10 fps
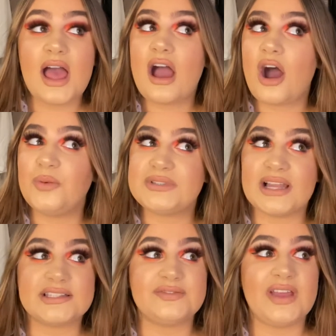
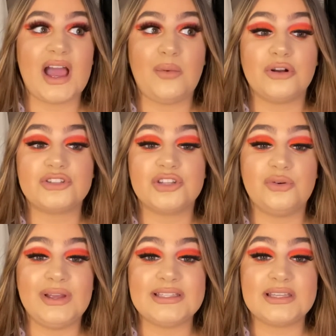obsessed with it. I watched The
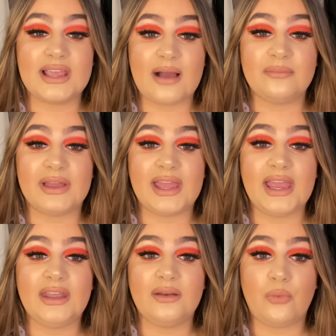Queen's Gambit in